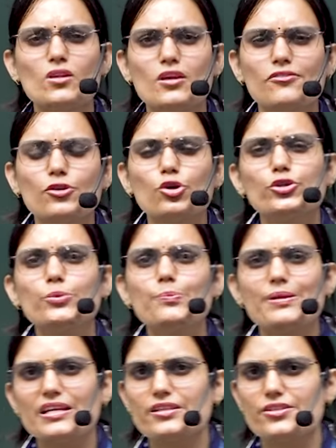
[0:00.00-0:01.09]
If you go to
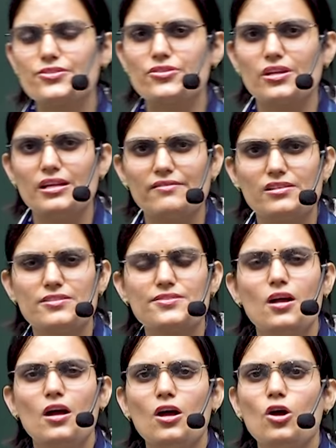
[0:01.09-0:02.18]
pre-industrial levels
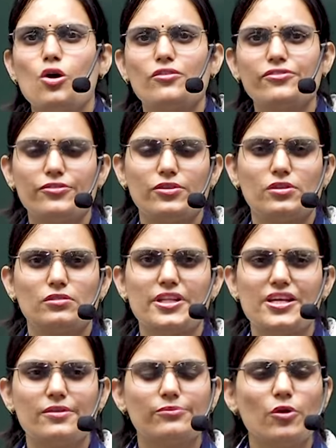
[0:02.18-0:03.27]
of
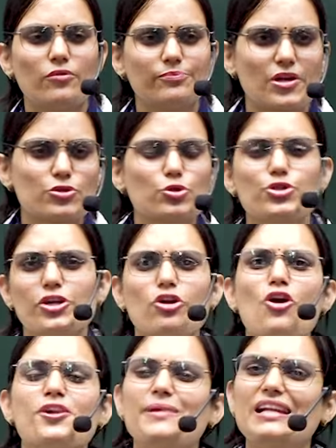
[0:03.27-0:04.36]
the
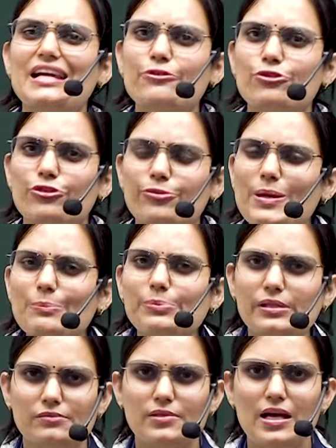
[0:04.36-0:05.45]
socio-economic life of
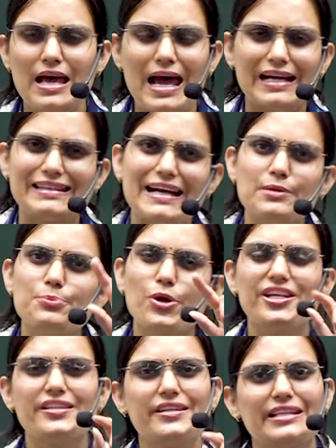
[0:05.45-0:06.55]
people at that
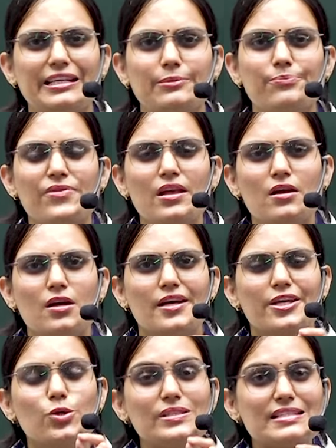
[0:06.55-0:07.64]
point in time,
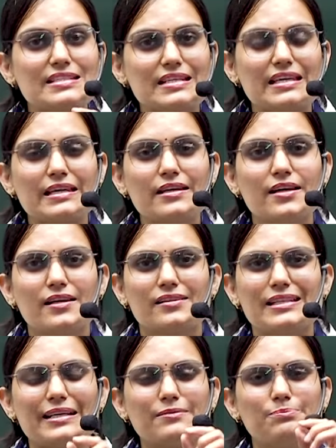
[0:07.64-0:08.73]
you will see
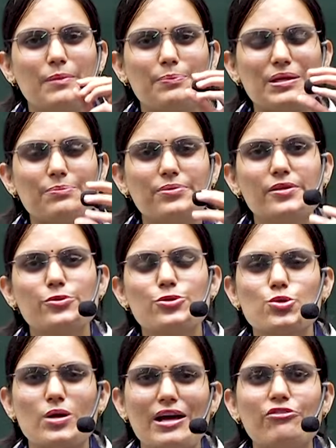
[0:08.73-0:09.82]
that people used
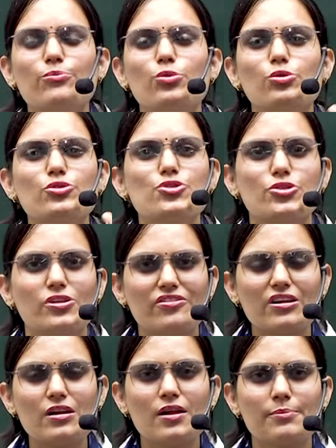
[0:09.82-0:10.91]
to have more
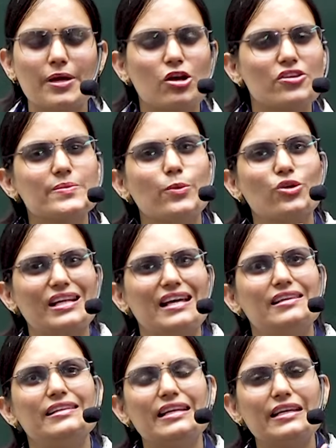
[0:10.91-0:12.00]
children because
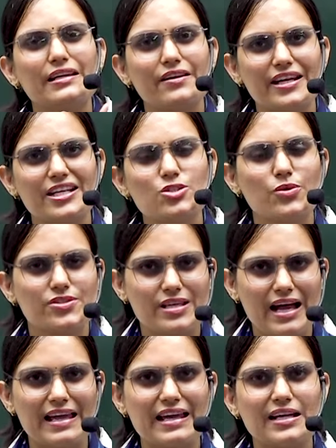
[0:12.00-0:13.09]
mortality rate was
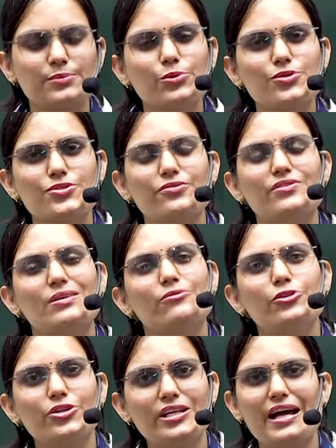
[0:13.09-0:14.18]
high and most of them
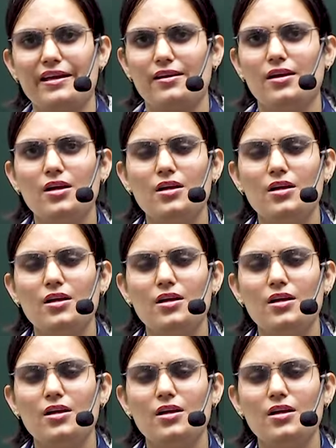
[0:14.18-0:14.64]
would die.